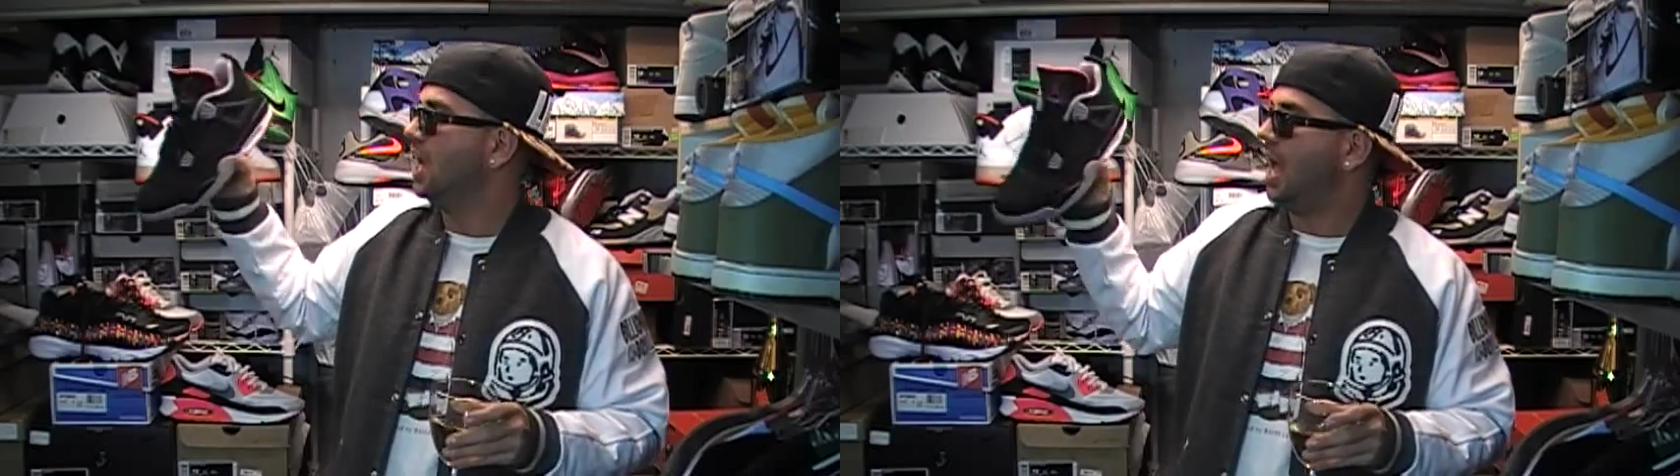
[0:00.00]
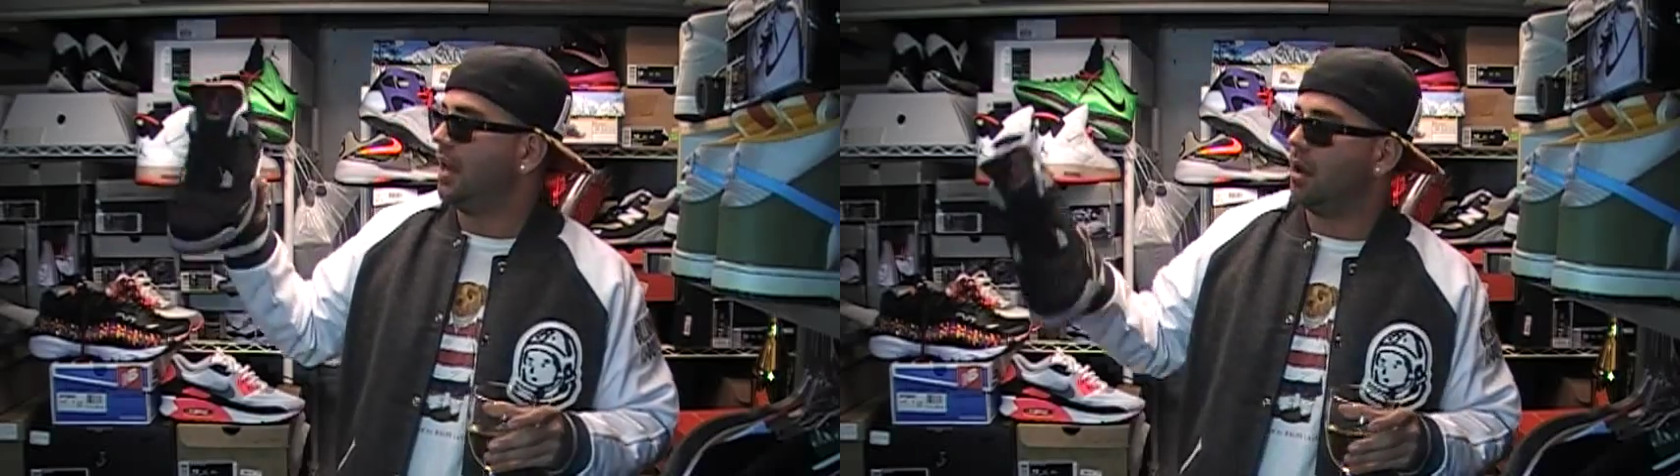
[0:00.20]

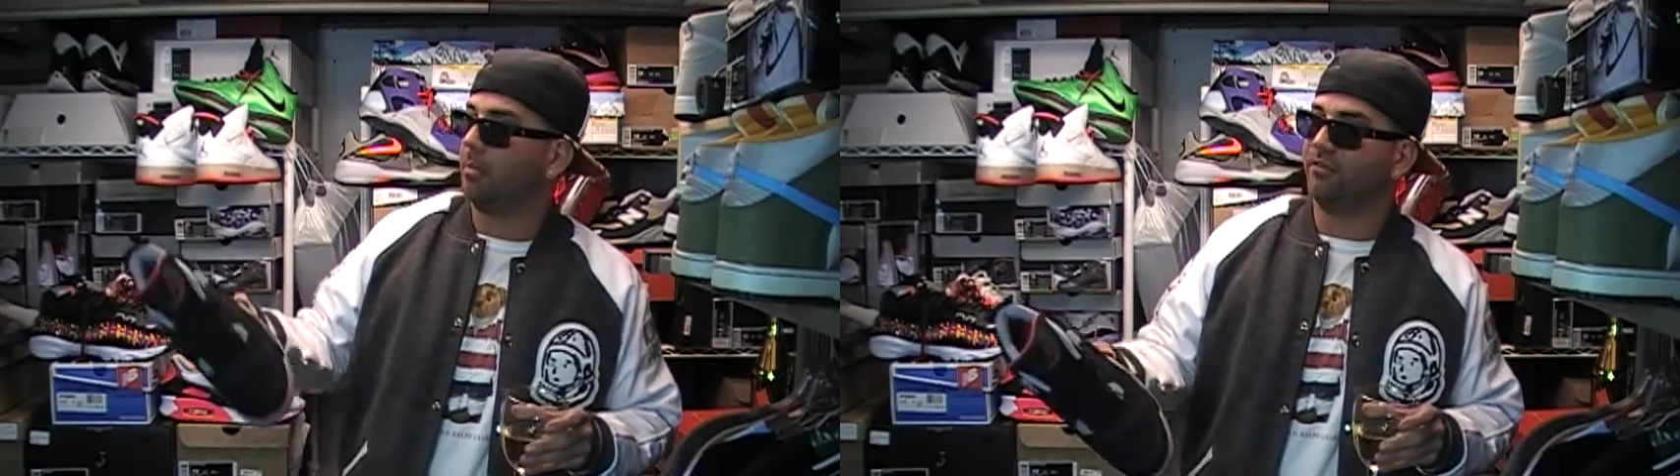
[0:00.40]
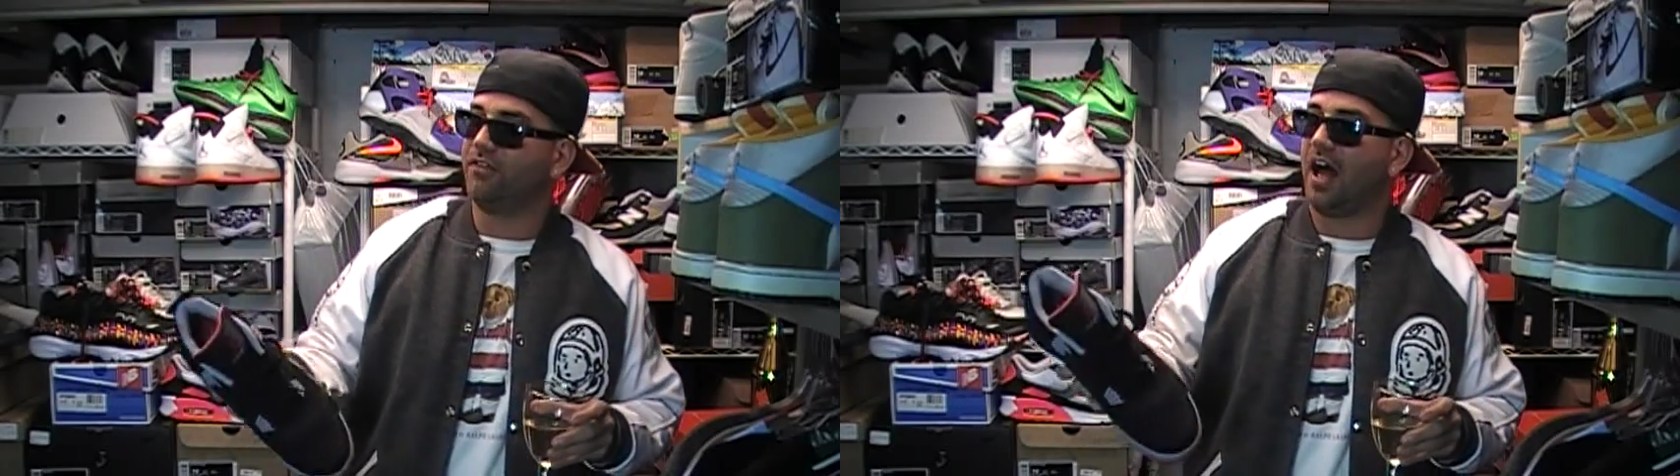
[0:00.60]
At
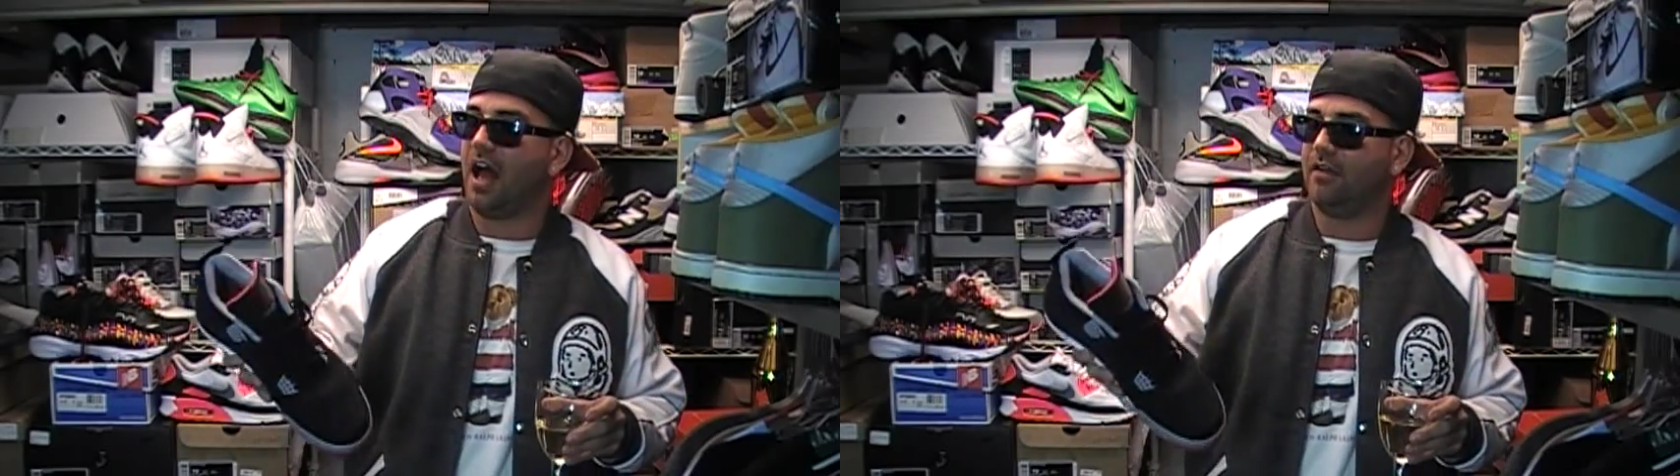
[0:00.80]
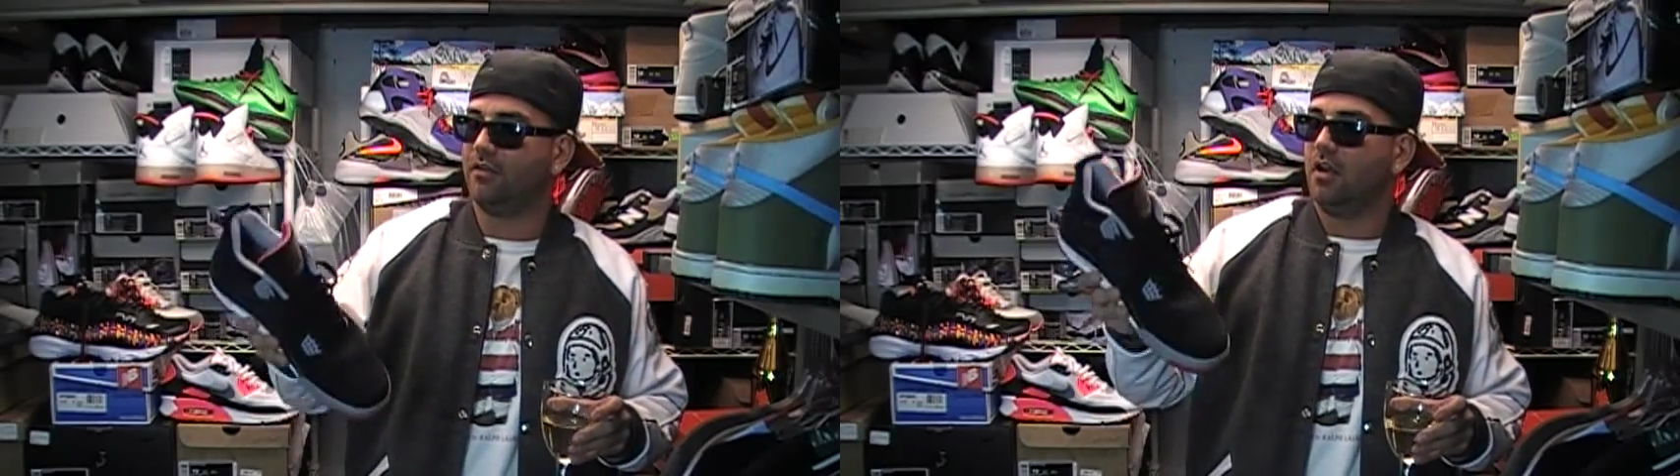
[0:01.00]
number
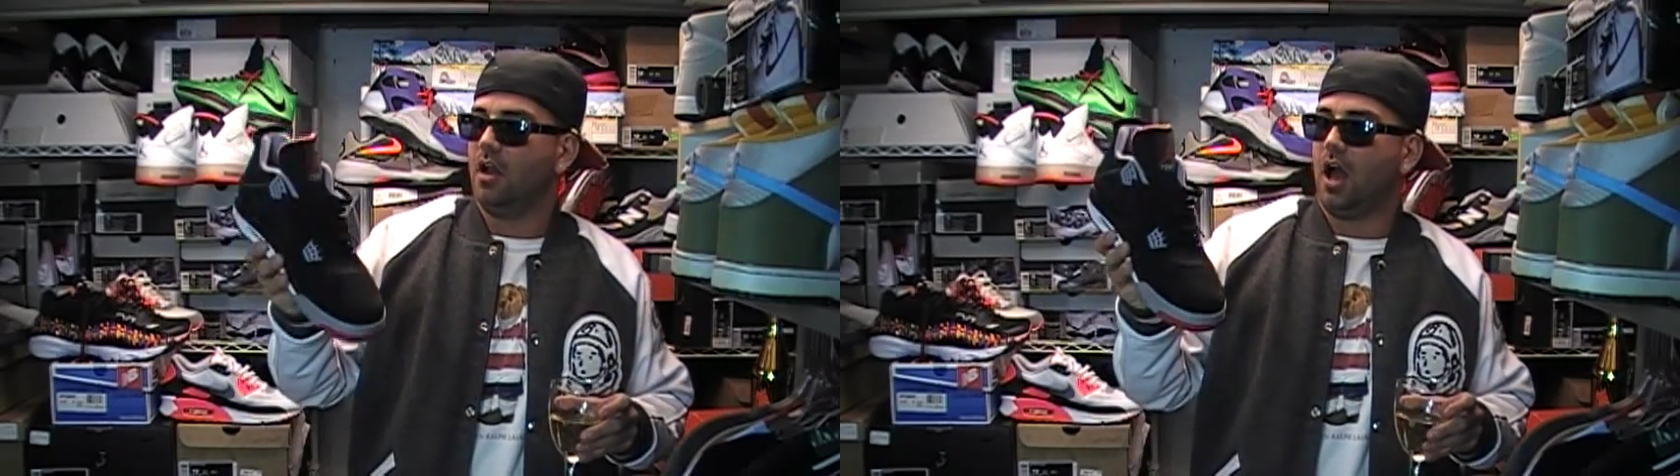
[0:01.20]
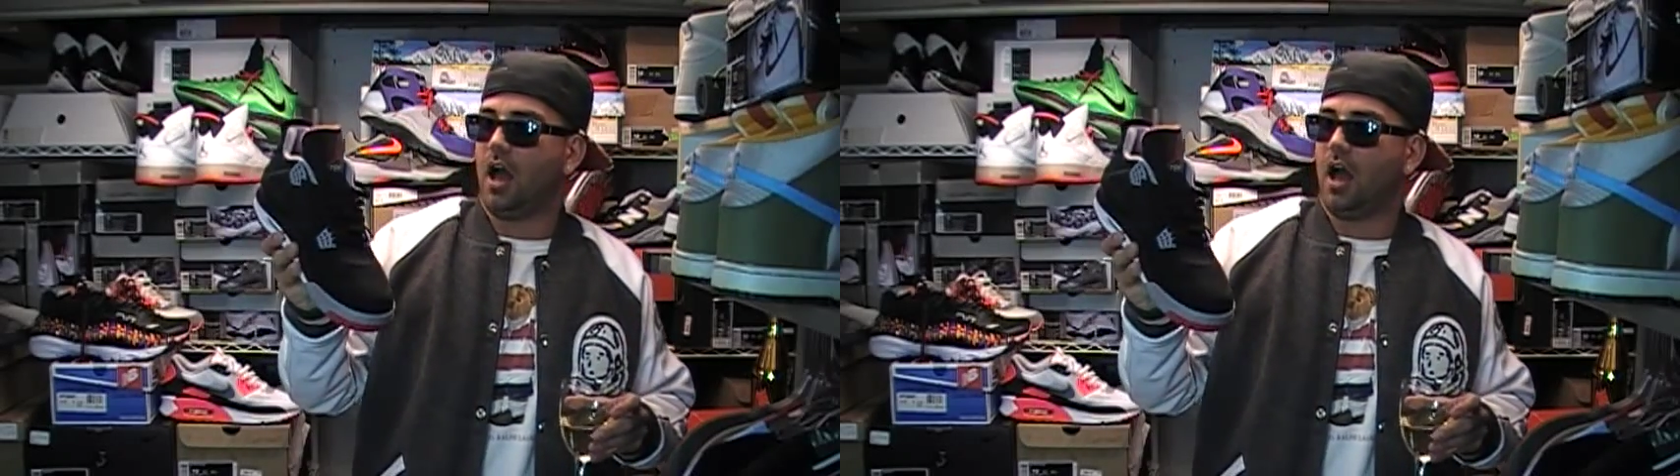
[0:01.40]
5,